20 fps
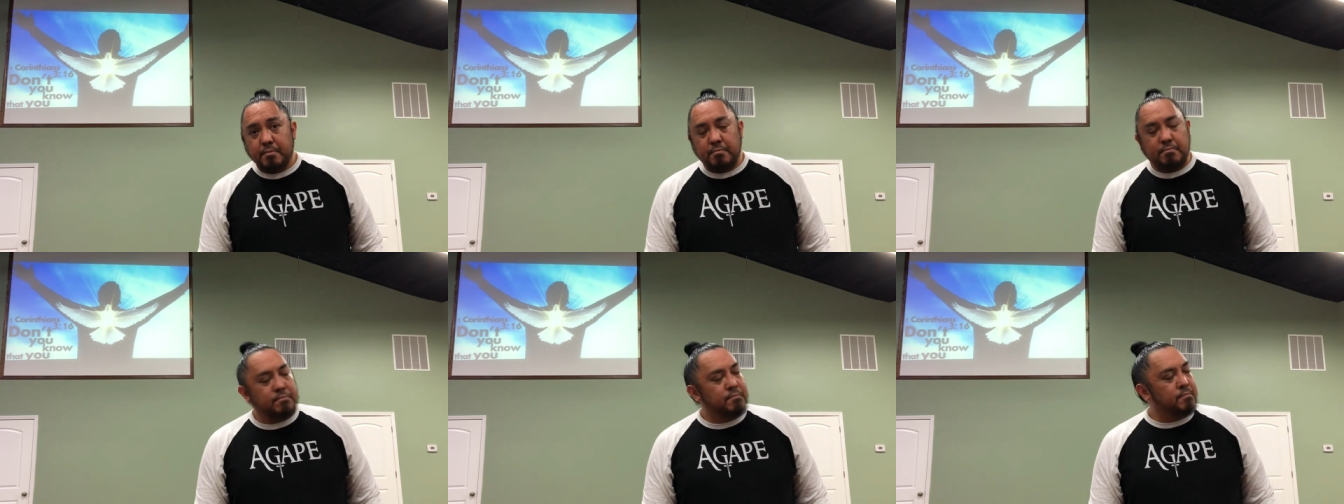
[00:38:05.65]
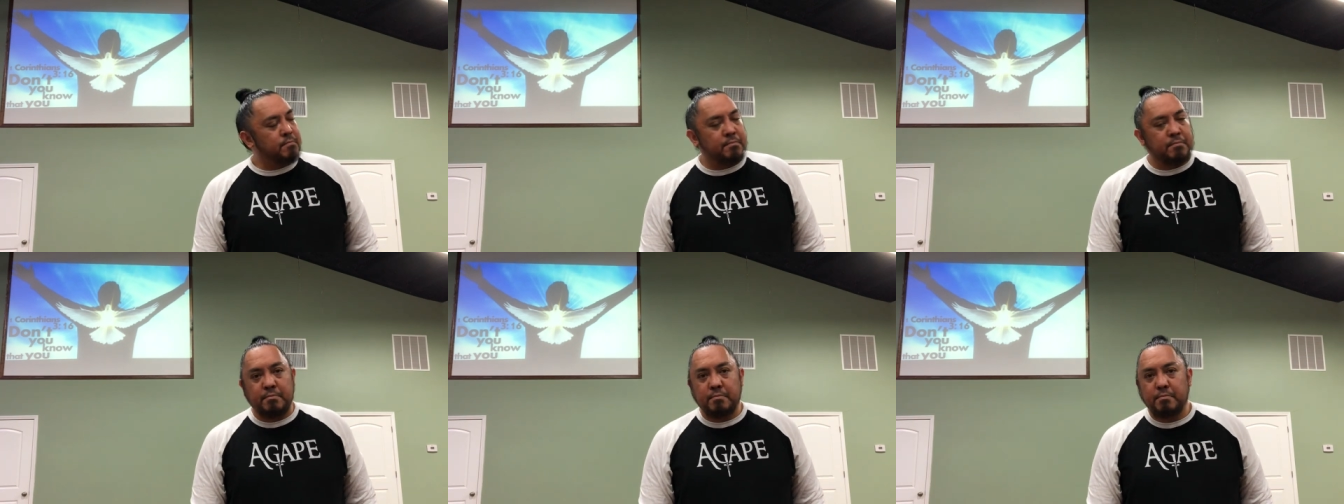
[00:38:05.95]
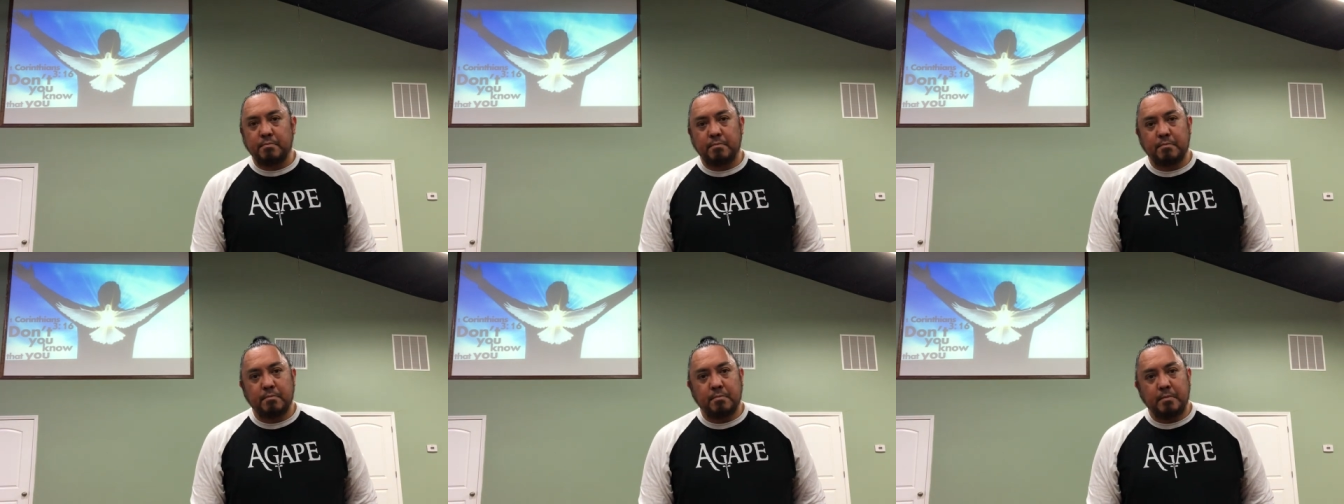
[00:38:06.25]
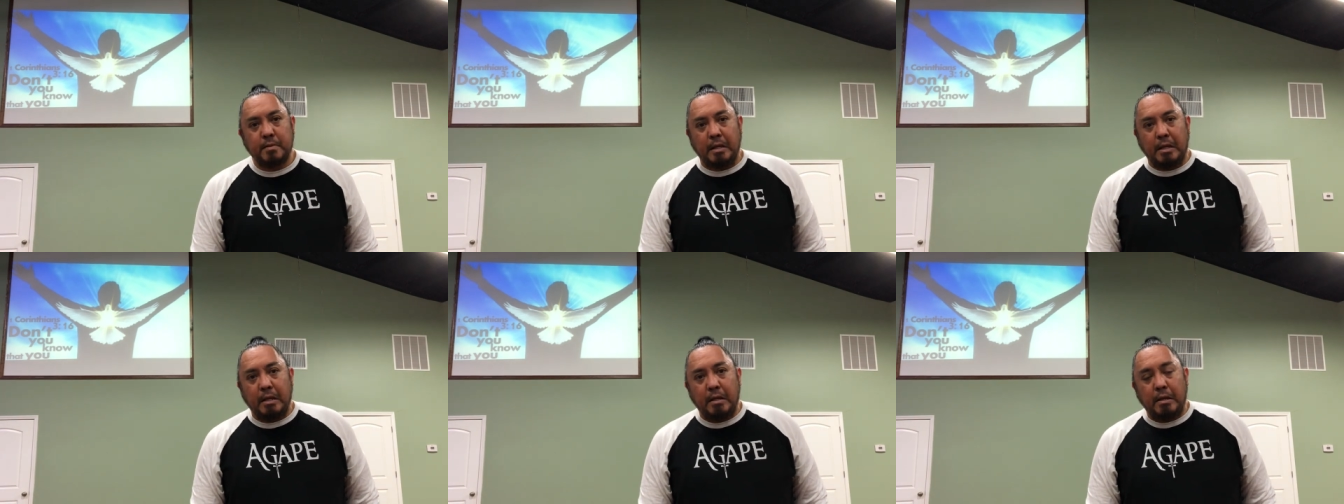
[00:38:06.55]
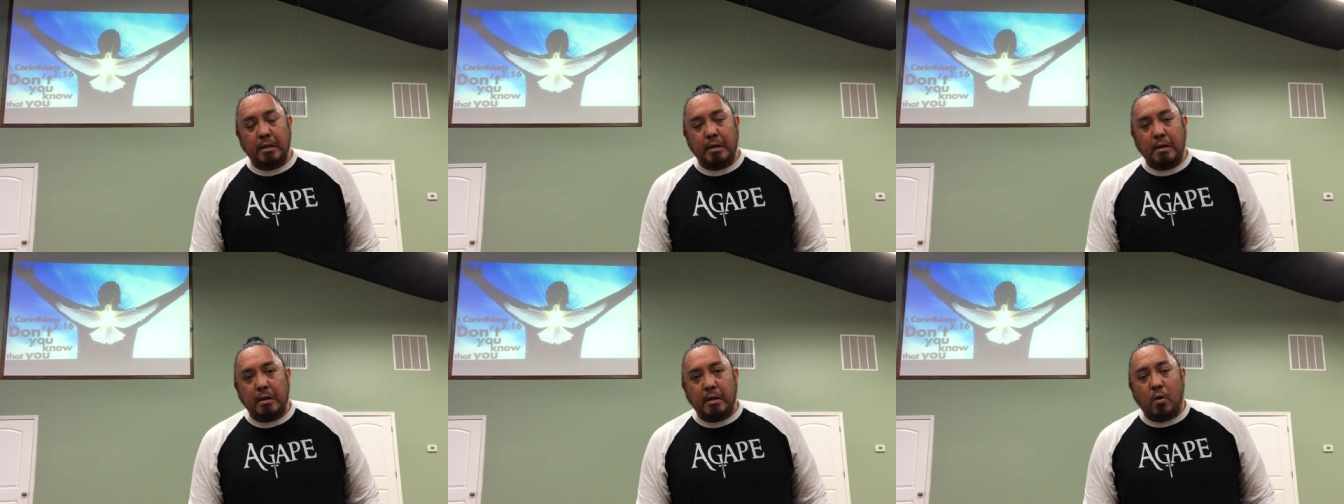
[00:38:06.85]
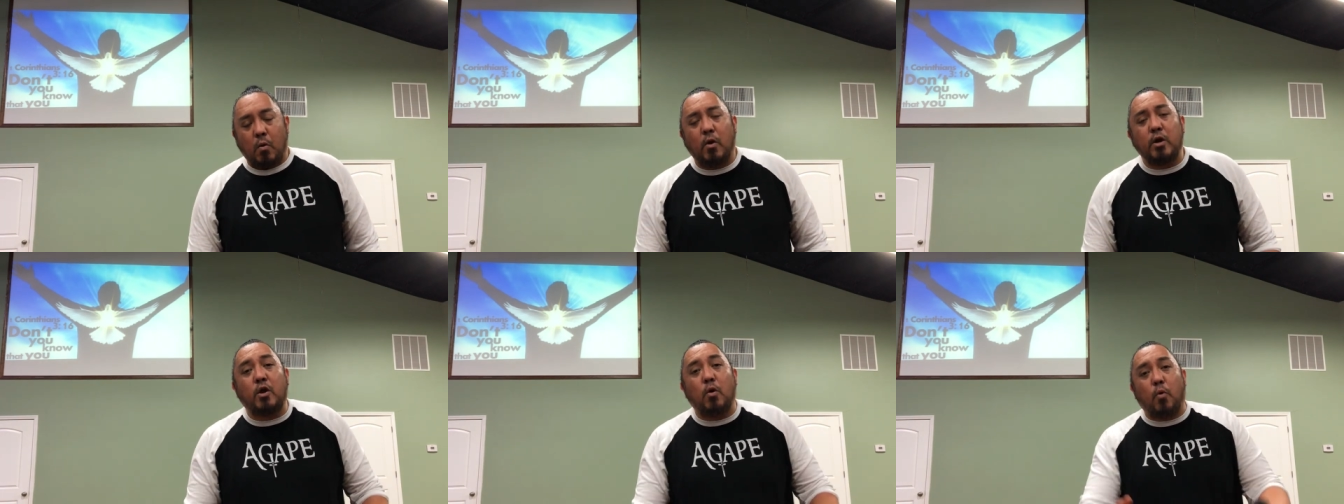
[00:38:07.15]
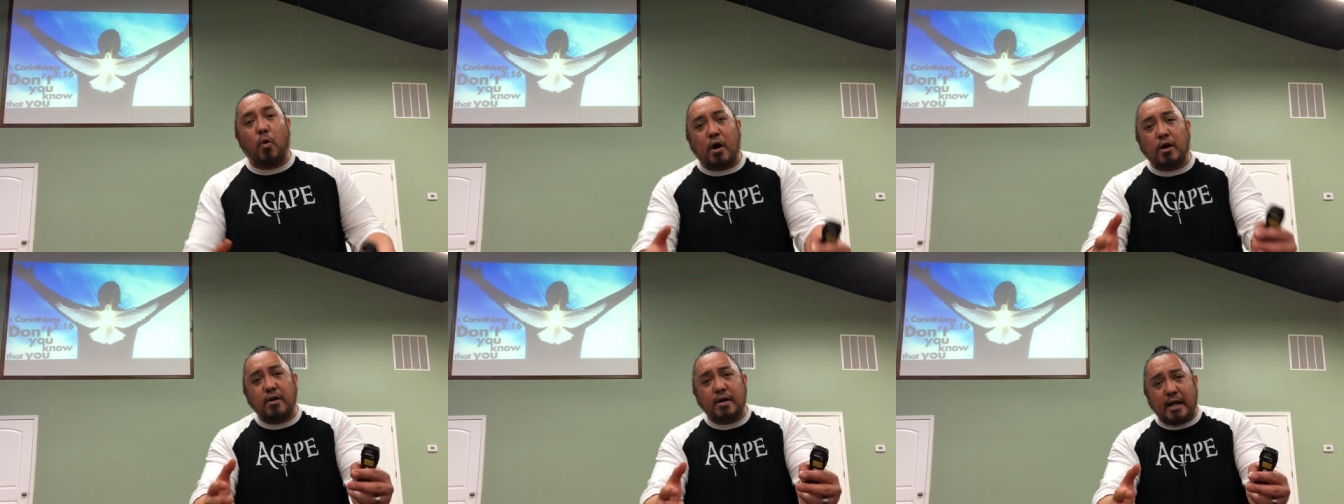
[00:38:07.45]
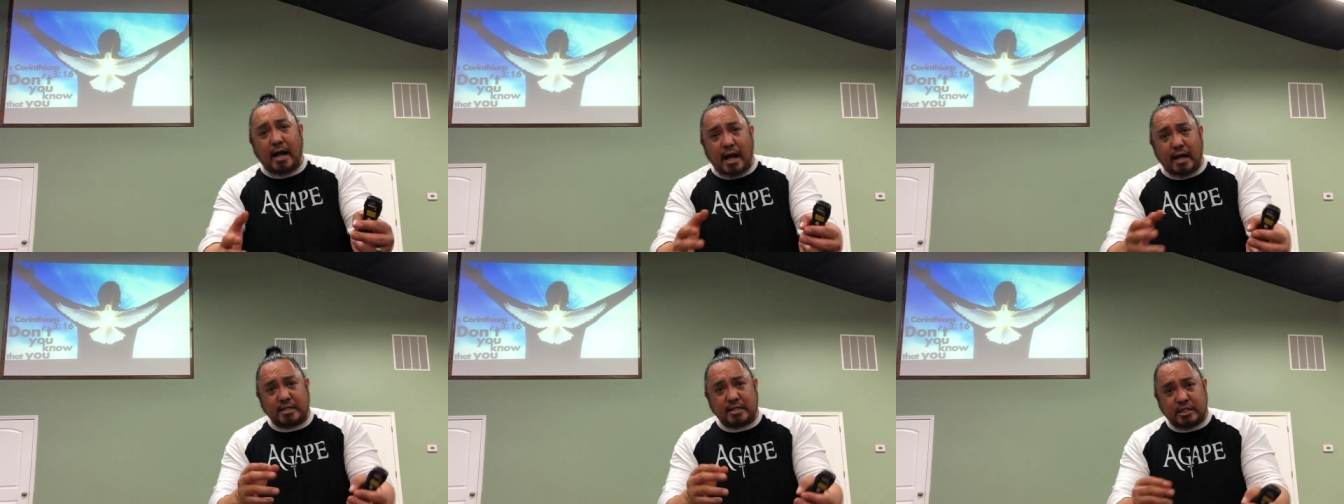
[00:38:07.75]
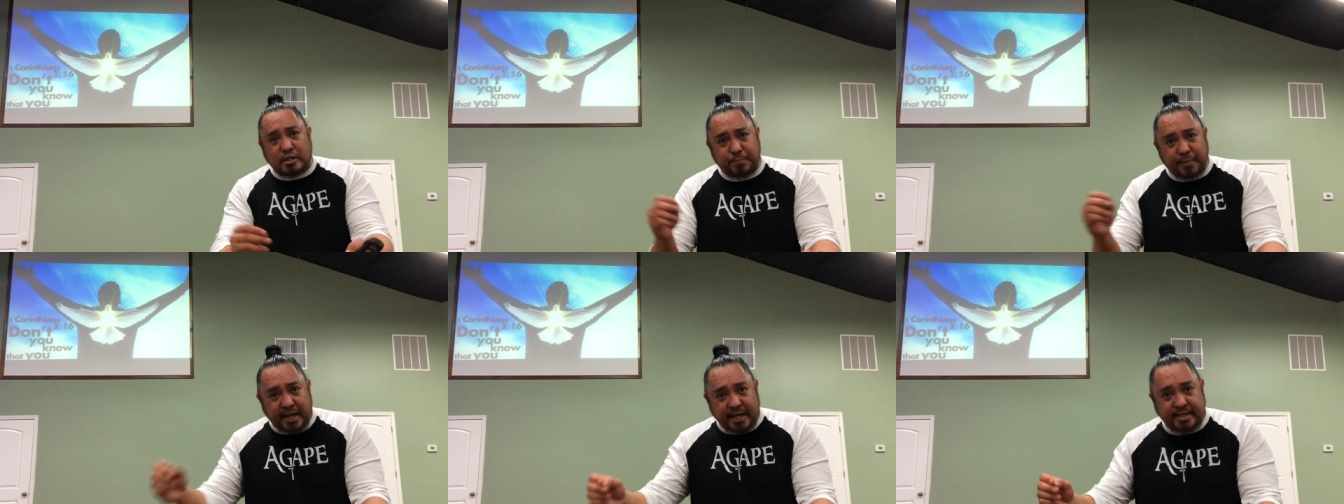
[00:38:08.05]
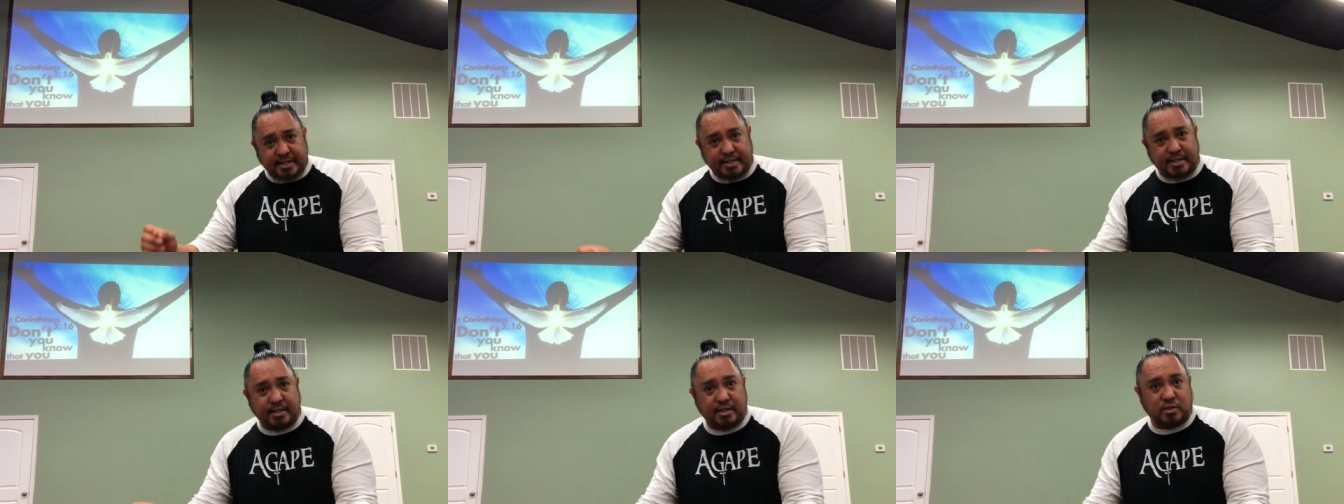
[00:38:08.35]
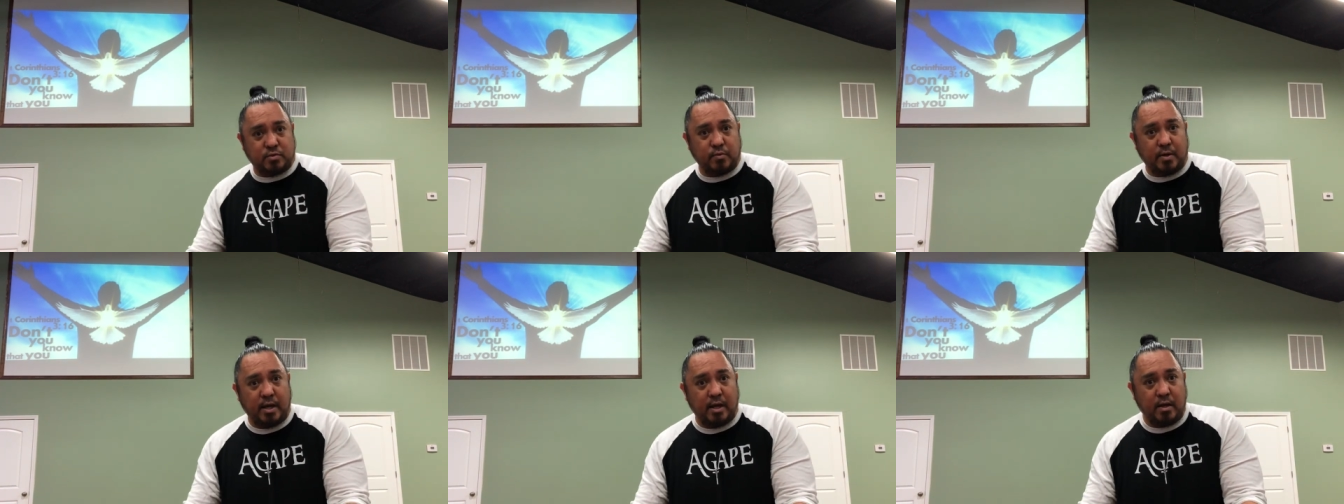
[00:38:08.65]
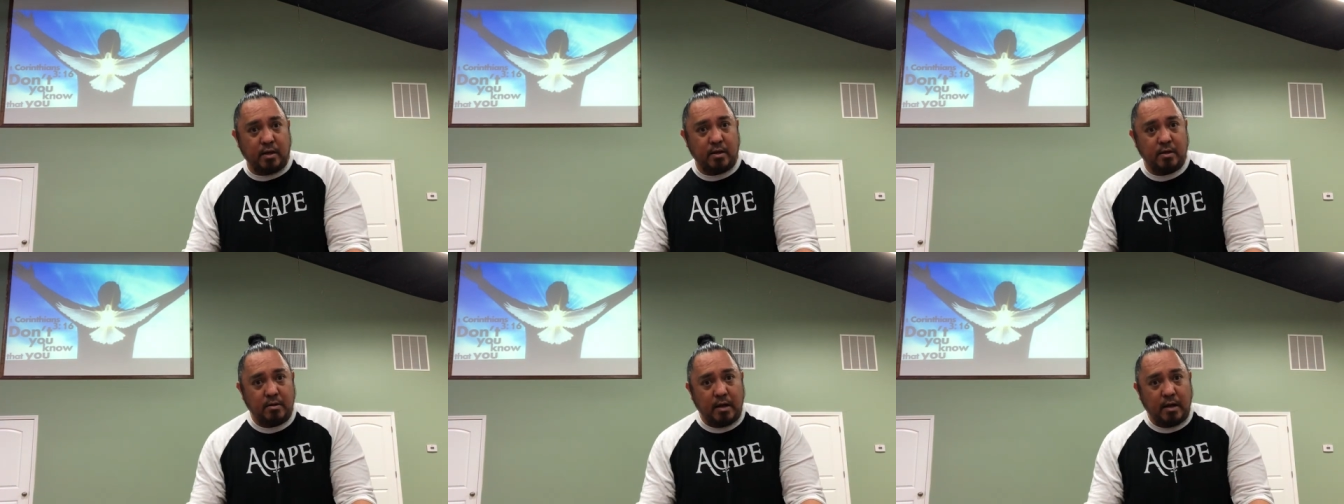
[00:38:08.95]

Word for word: Hmm. When the Word of God speaks this way,